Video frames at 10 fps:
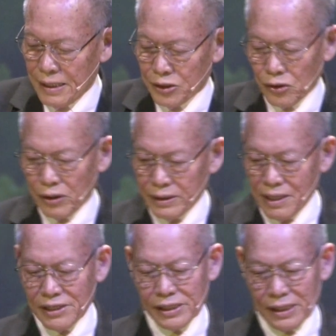So
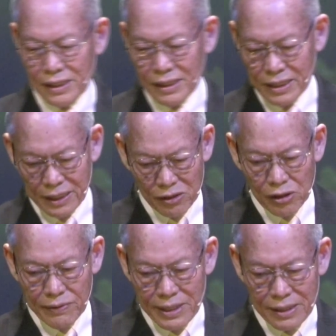there is a
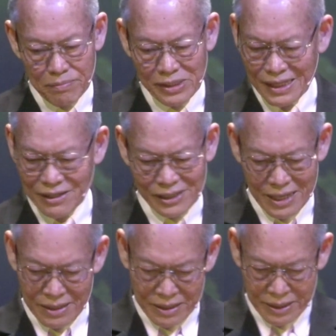growing
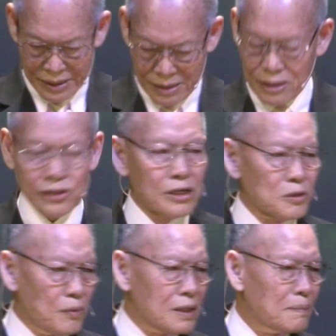misunderstanding in the
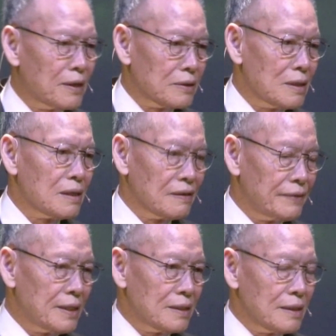church world about
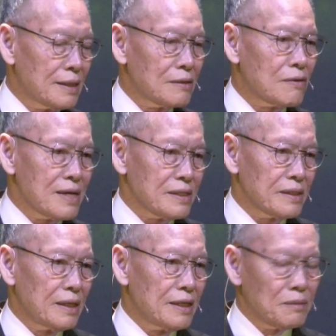love and, and
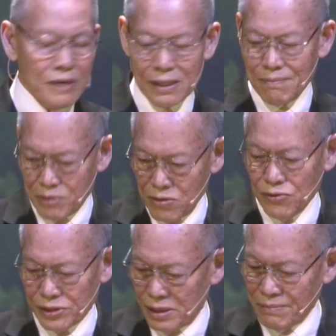grace. It's being
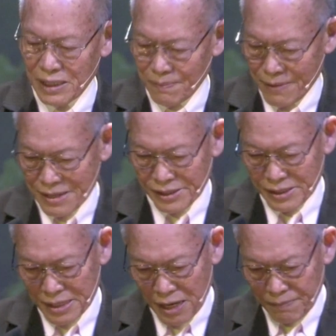abused in many
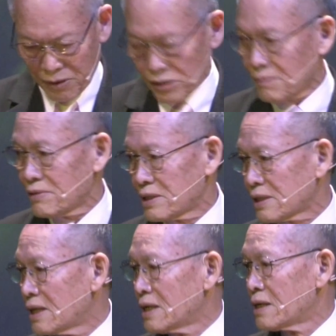places now because of
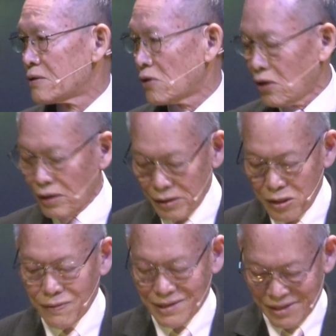these wrong
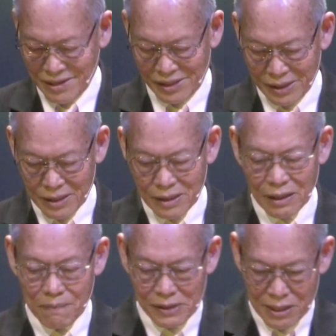nuances and
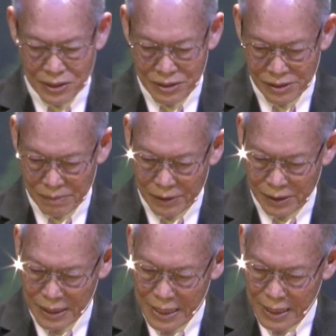interpretations
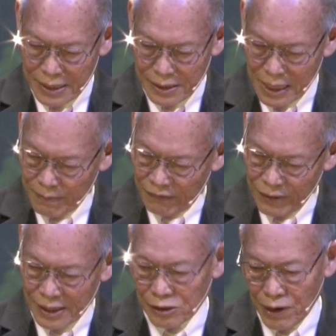about the love of
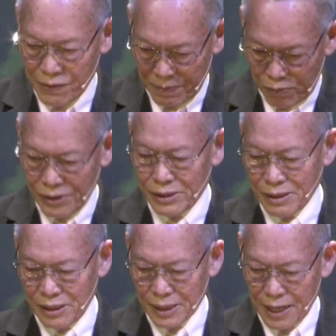God. That's why we're
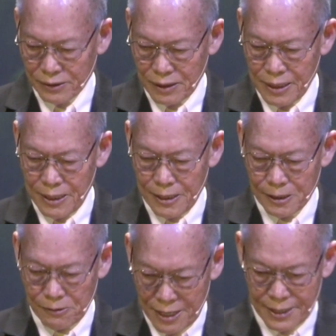pointing this out
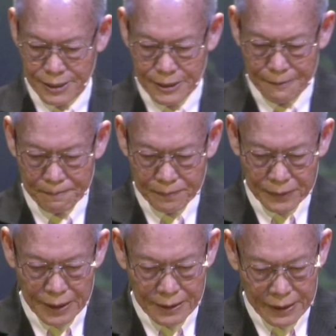to us.
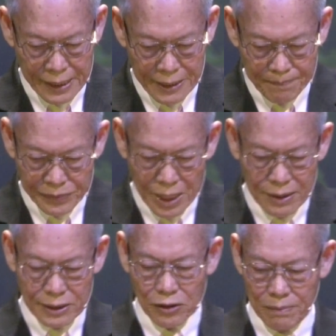Okay? Now,
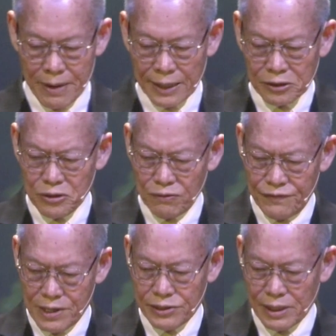let's go back to
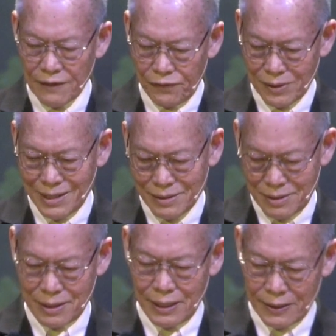First John four
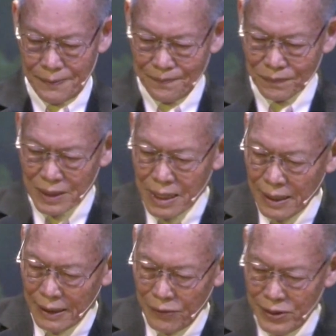nineteen again.
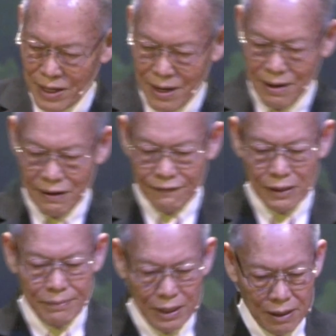We love
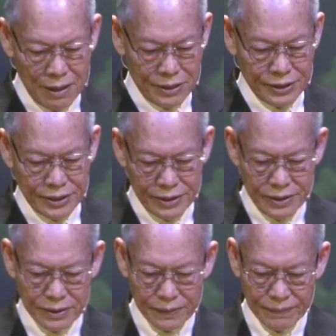because
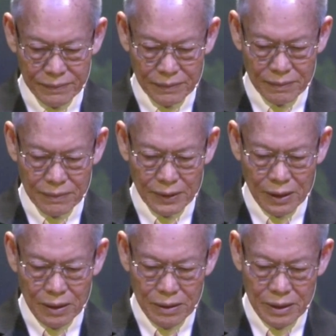
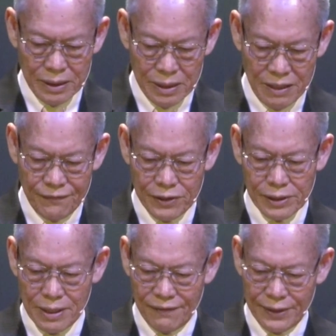He first
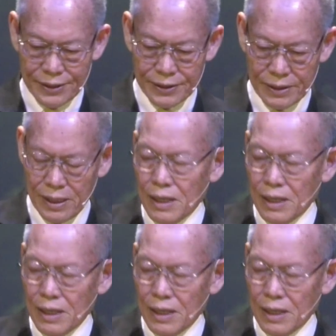loved us.